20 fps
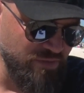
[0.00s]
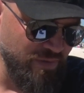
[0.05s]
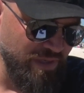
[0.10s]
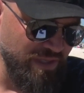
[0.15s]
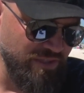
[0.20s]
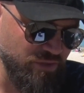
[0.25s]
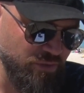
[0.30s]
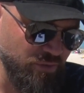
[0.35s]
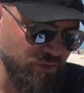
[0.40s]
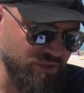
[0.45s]

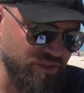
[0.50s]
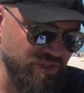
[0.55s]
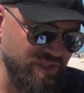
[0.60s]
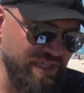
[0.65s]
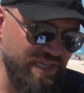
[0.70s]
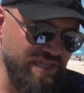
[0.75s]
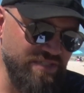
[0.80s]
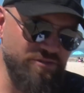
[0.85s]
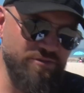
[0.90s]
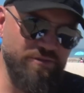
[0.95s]
why torture
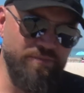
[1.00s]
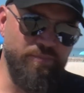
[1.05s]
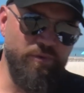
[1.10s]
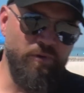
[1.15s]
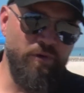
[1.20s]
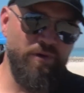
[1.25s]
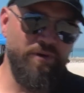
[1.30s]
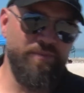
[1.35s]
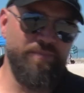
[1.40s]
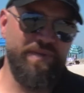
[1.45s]
tests are
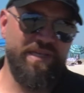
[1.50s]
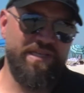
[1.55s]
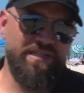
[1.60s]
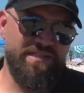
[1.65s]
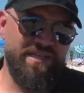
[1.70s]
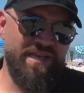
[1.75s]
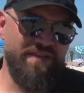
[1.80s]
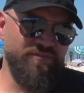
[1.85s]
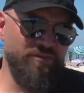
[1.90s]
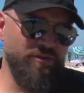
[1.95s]
important,
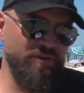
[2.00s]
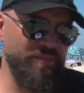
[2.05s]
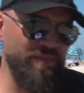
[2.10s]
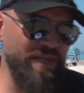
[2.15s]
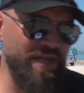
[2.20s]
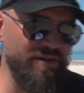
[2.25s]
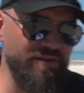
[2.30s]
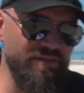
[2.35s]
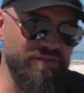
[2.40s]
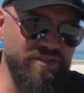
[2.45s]
because after a
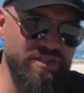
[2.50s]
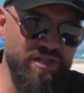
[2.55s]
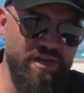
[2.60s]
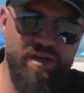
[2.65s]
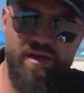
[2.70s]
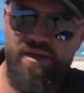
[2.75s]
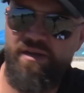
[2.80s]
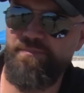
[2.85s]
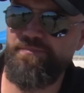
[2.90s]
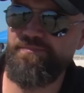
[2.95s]
matter of
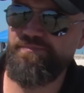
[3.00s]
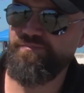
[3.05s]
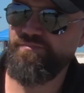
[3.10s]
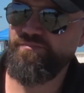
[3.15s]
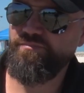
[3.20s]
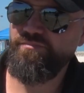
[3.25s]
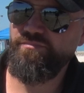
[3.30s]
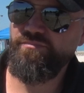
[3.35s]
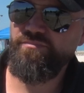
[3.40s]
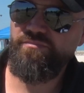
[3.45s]
time,
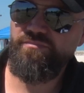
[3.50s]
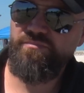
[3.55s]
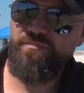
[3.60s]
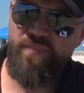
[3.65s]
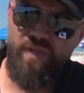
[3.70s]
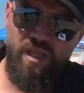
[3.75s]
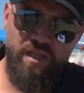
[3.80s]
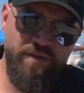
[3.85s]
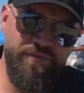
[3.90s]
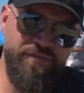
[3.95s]

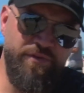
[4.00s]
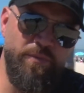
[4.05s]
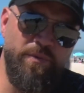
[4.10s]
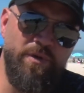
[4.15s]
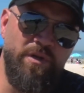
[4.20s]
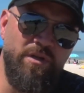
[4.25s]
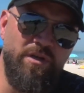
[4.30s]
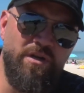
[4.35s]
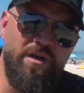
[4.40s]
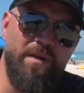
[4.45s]
if you were
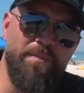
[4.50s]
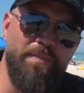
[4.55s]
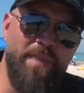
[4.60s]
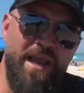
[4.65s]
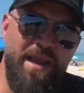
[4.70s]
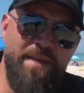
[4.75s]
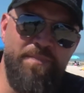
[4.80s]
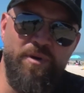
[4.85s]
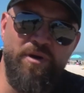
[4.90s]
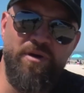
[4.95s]
to look on
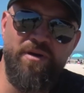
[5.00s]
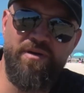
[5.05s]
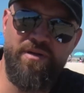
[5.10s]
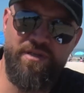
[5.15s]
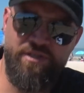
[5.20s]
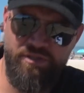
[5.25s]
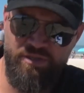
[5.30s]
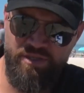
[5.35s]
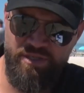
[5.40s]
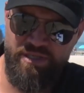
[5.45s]
paper
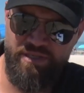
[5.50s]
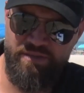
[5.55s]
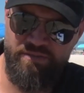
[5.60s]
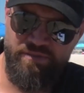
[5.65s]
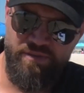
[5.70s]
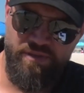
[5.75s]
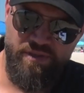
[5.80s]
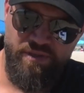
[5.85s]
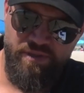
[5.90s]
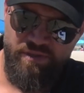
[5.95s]
and you look at,
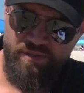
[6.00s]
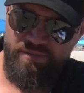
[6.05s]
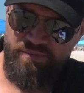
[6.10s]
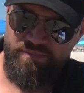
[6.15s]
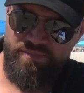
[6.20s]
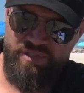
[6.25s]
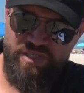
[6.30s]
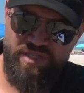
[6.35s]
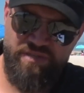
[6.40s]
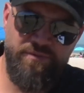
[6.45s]

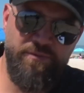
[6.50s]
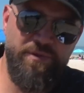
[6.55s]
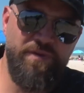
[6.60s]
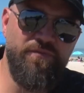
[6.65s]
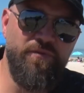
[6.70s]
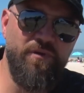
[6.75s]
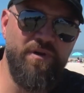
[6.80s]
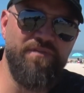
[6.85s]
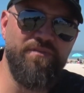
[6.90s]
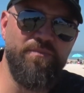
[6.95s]
say, 3 or
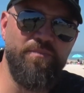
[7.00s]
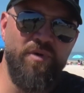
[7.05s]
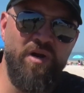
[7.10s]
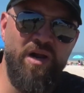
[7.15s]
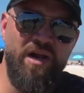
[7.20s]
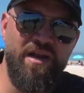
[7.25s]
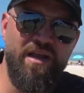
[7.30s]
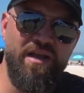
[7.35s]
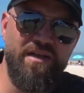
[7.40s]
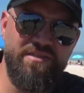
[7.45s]
4 different
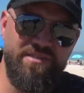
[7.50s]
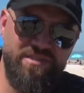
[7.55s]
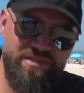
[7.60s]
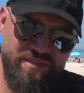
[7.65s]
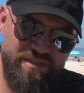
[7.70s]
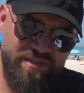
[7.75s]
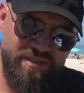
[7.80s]
products,